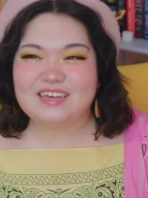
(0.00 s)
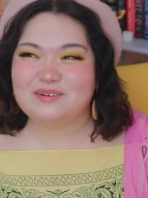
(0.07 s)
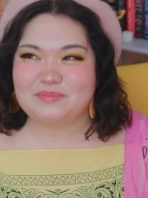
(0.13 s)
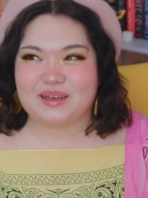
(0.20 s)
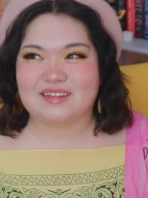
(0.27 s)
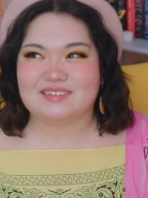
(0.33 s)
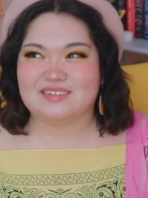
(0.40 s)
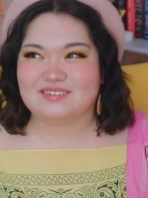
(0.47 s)
in
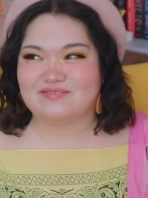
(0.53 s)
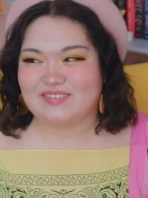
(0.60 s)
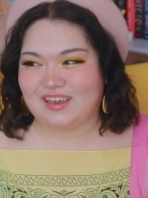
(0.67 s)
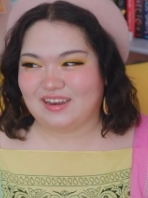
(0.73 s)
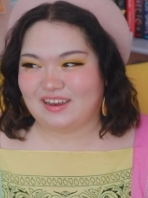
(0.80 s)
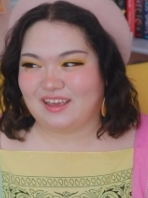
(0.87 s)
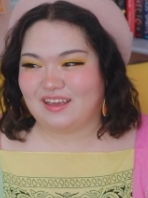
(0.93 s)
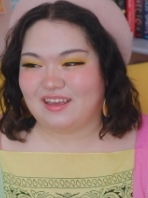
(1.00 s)

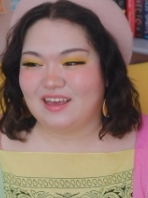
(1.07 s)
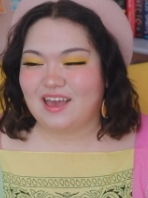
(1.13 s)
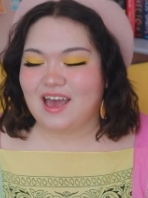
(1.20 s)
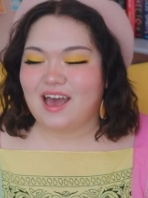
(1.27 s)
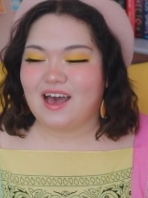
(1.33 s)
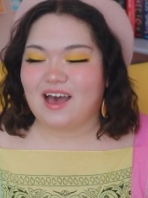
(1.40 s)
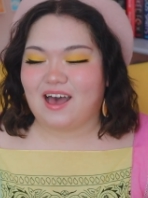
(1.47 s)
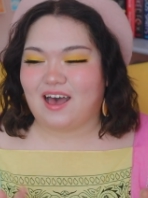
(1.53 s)
Pennsylvania.
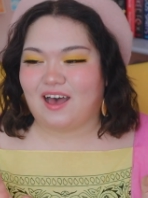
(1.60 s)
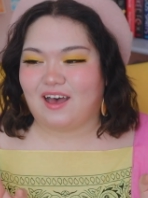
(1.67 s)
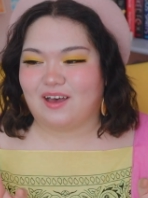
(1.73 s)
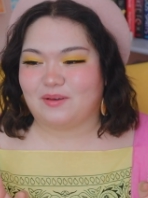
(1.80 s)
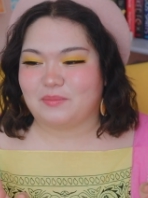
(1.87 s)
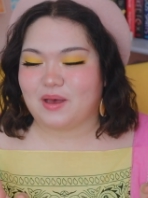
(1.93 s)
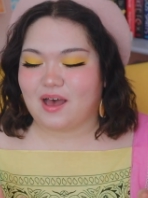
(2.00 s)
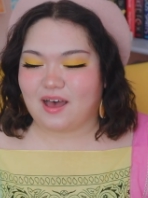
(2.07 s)
Um,